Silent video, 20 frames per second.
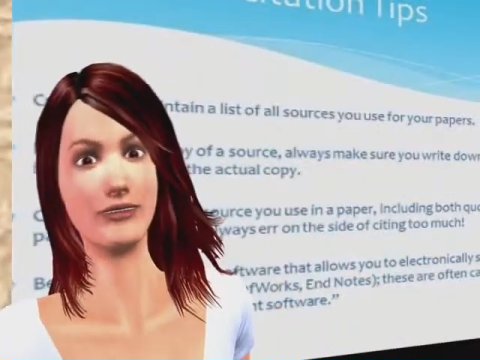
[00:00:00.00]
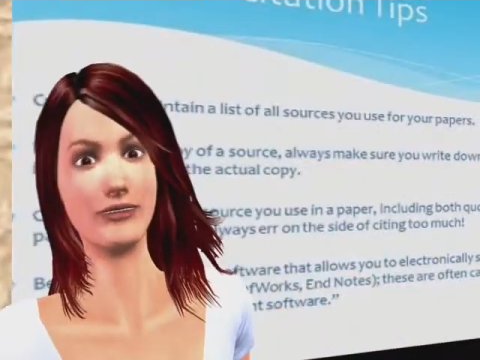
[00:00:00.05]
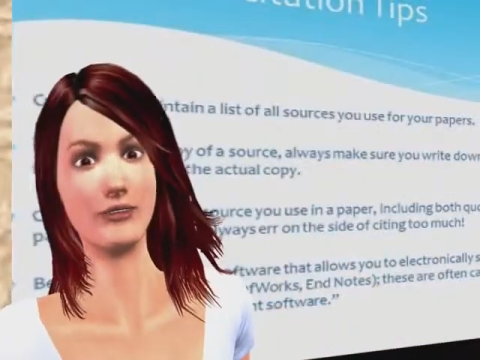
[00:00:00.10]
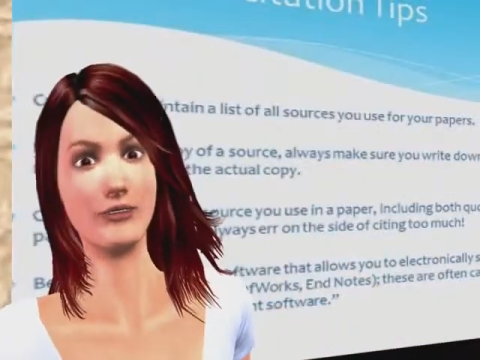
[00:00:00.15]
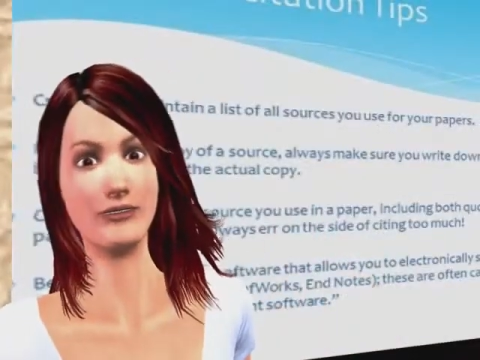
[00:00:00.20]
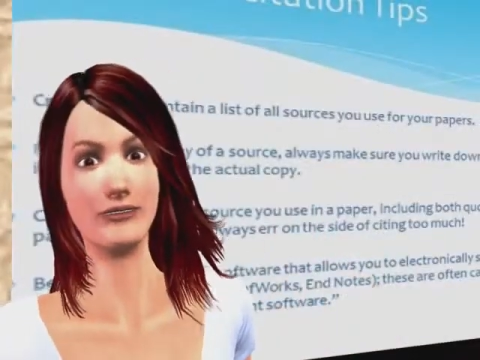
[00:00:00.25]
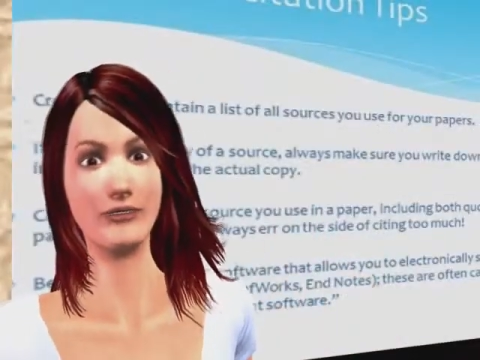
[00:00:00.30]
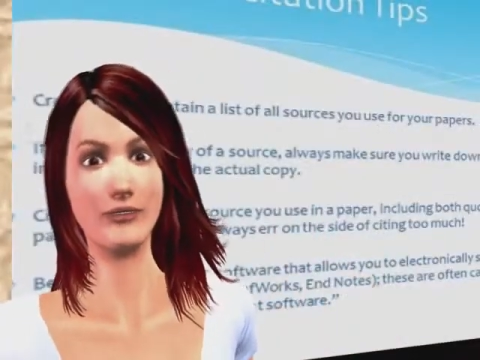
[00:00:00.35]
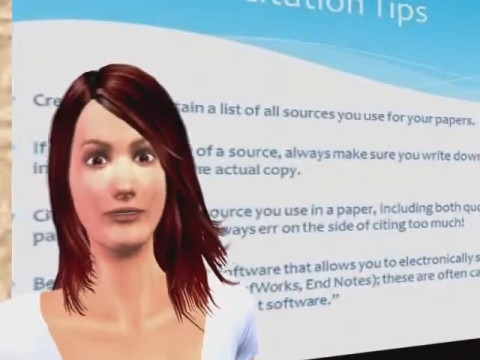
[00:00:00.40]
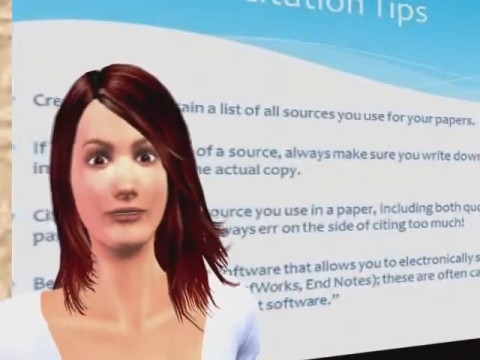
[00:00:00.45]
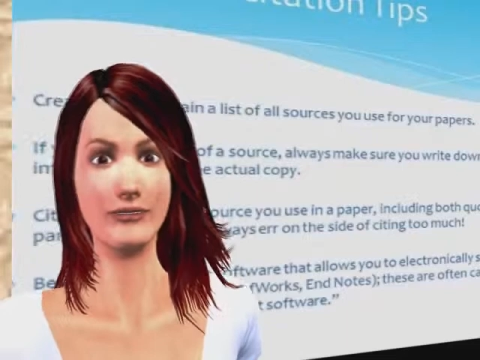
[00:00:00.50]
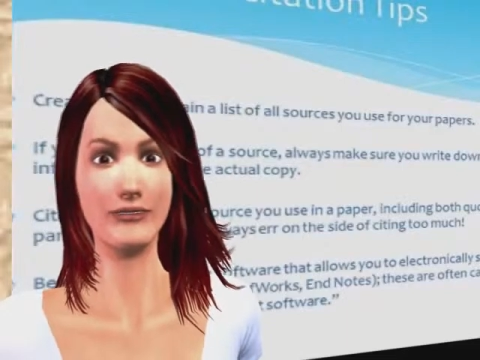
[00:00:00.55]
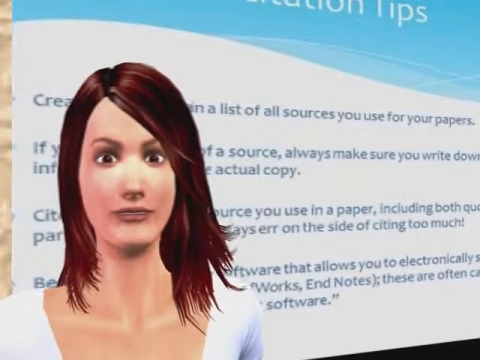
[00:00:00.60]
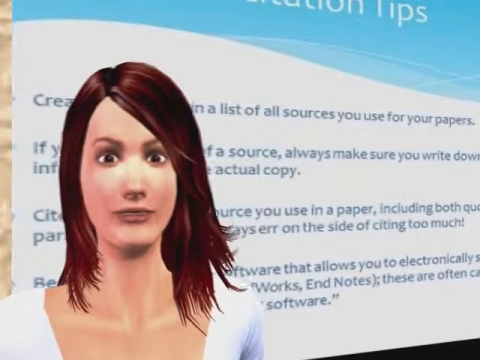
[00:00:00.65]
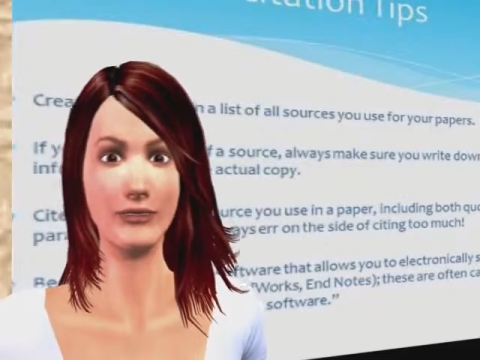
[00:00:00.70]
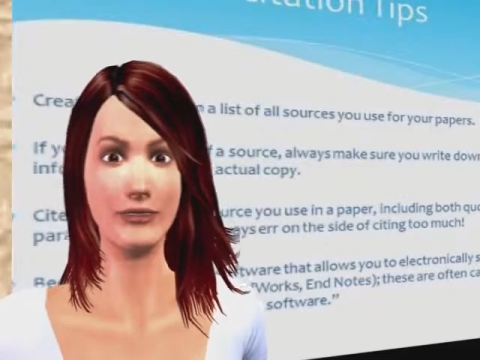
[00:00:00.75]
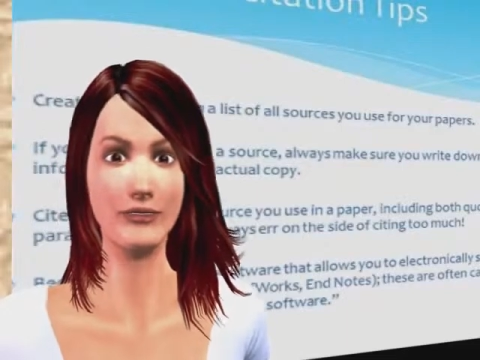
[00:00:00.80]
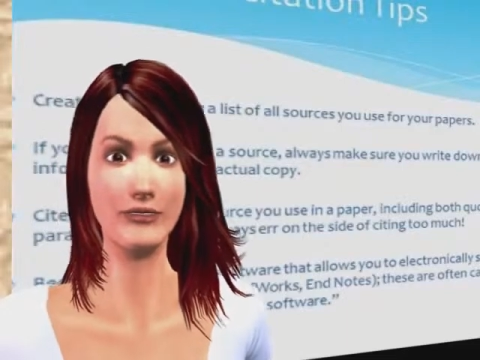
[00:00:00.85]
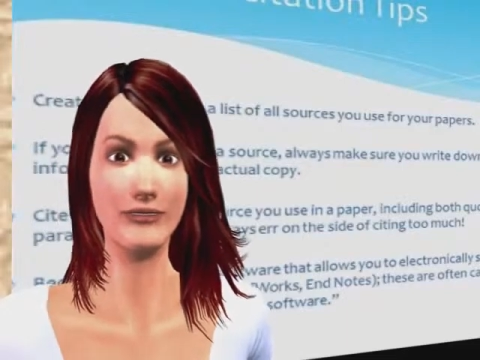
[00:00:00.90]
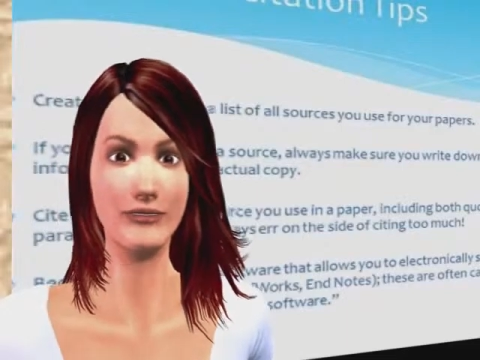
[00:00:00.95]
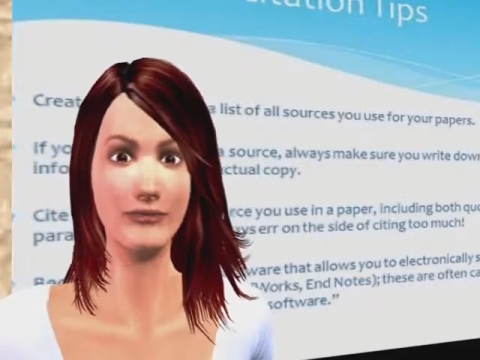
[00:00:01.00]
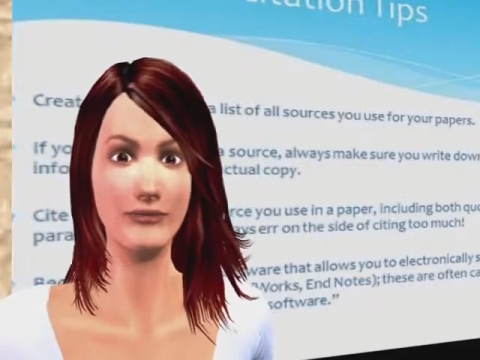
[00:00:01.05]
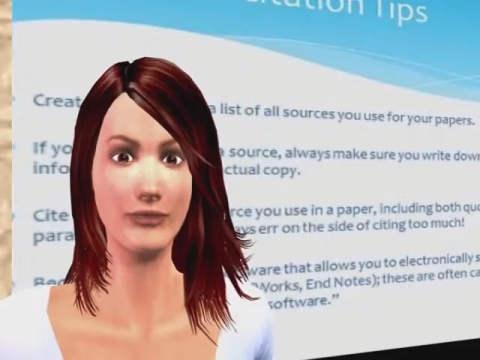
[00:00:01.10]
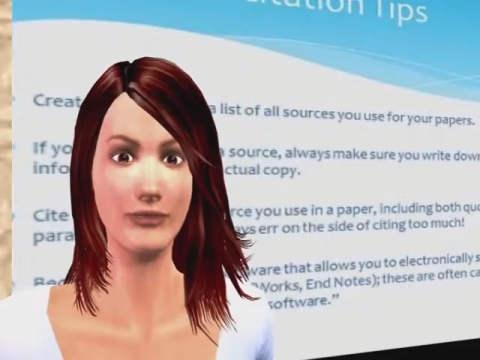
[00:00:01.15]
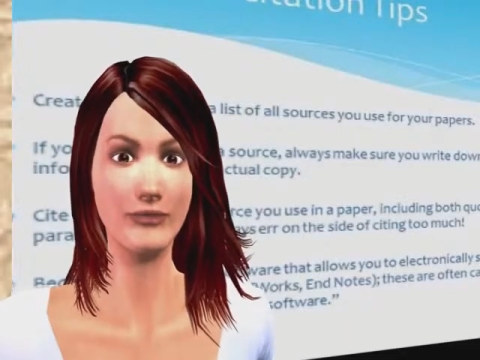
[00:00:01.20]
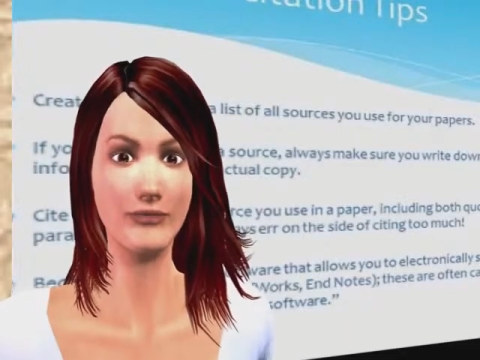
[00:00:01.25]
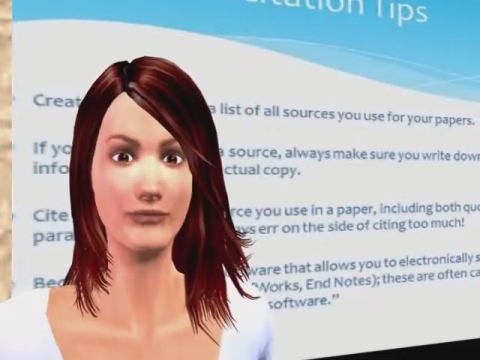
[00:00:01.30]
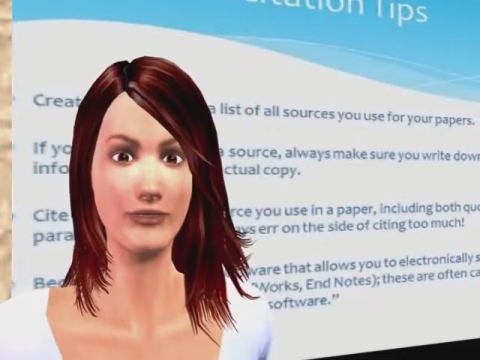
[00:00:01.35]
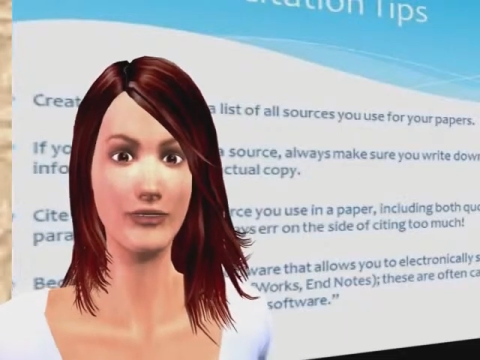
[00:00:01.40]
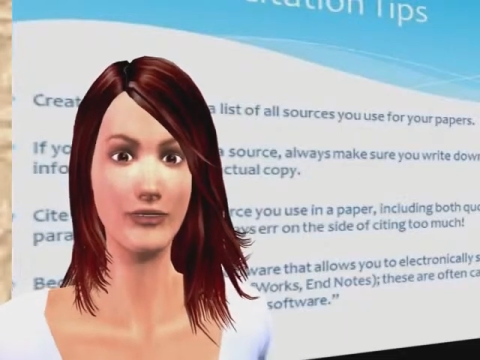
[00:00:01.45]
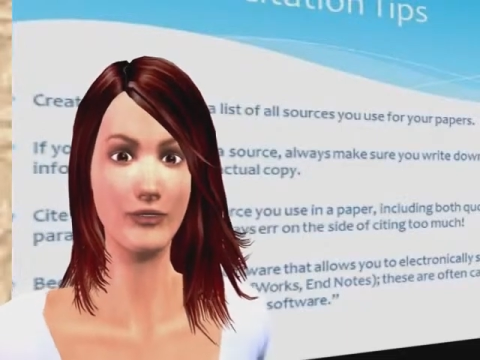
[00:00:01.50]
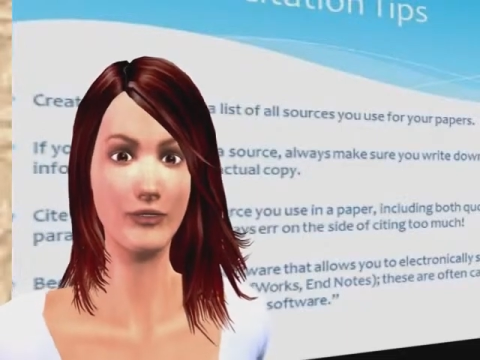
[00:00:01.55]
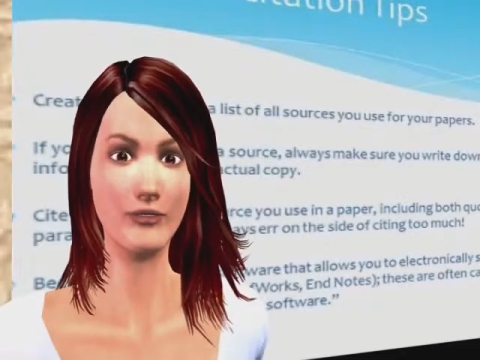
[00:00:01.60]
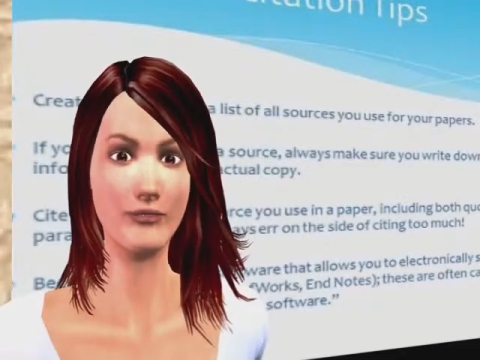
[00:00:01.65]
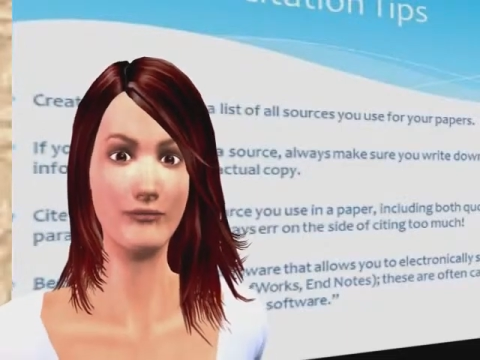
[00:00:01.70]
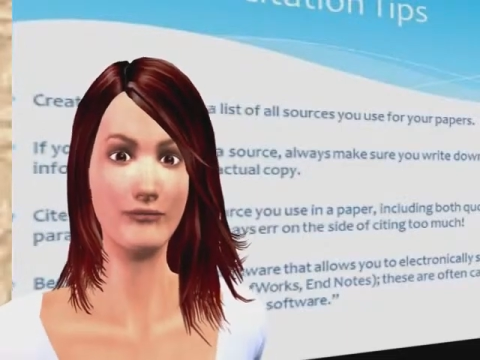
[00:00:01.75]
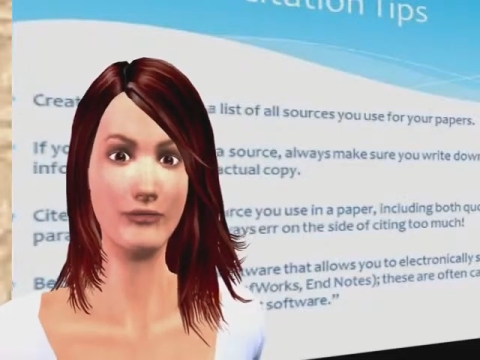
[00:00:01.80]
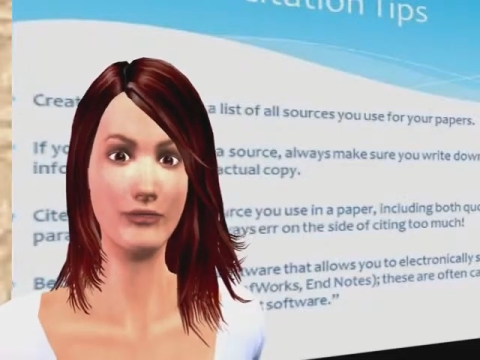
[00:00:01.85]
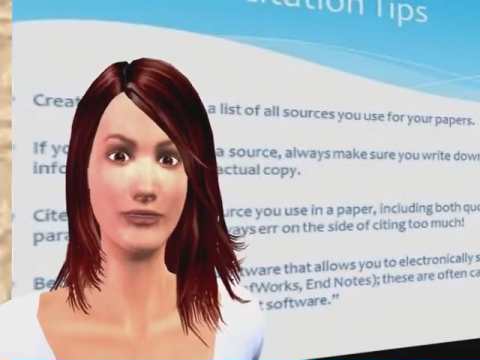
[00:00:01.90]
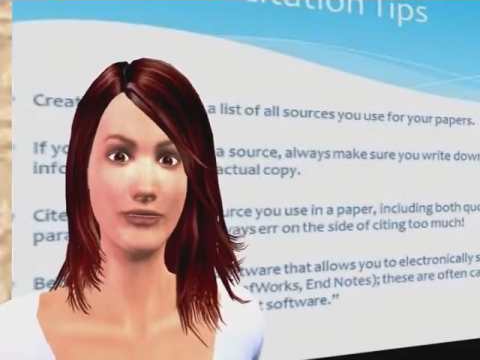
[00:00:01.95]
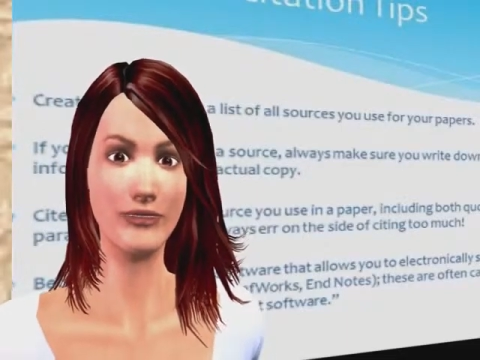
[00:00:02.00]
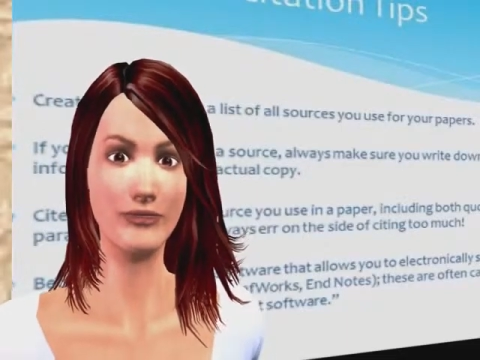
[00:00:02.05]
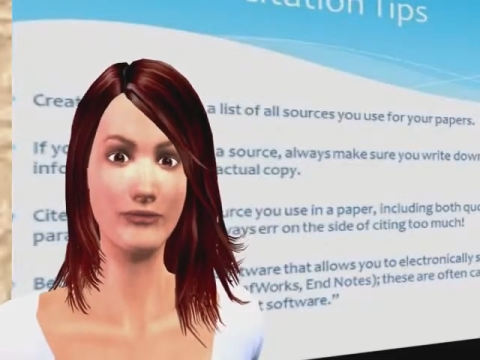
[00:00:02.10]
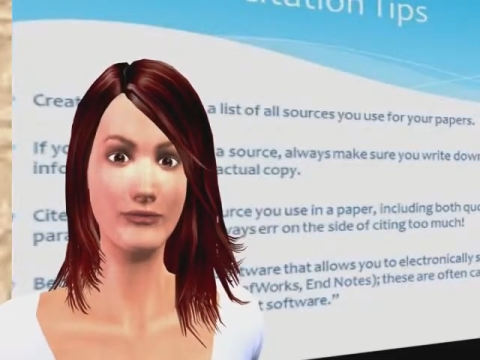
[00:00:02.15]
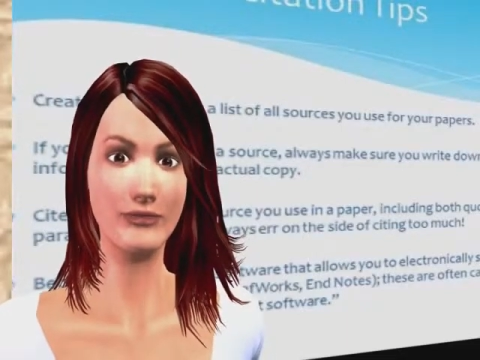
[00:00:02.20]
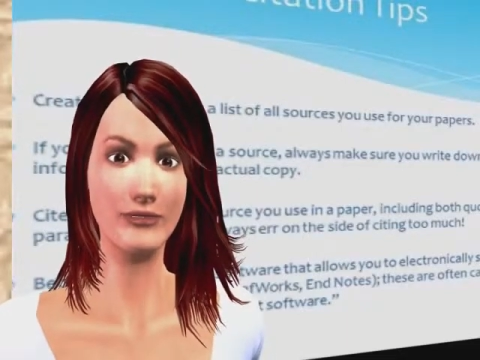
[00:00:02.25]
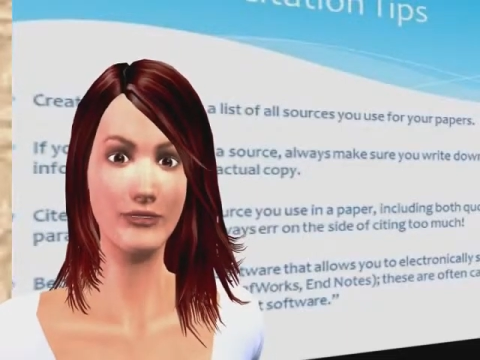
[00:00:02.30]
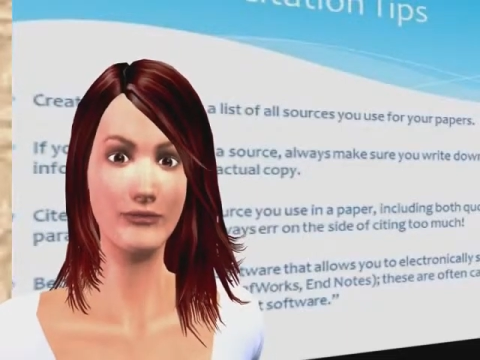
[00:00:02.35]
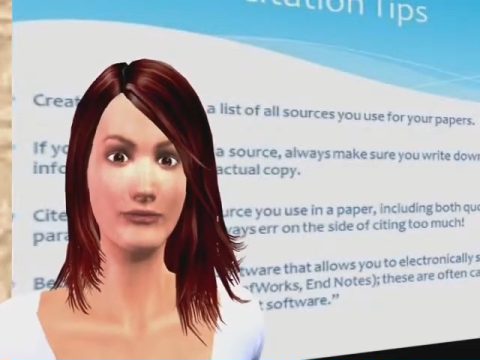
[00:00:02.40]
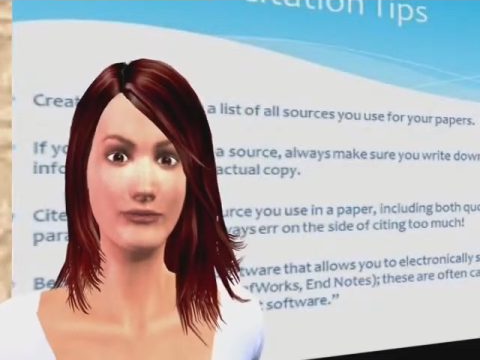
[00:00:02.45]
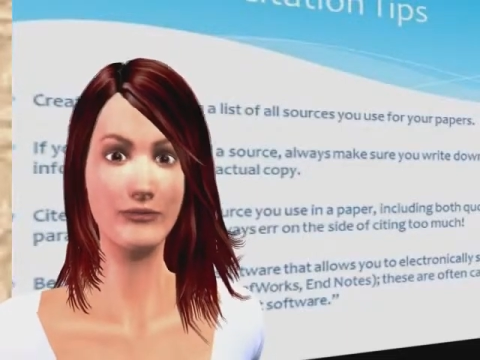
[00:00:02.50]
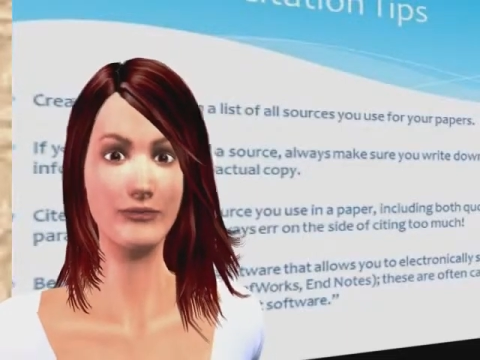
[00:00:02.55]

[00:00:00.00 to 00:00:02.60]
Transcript: that you use for your paper as you write.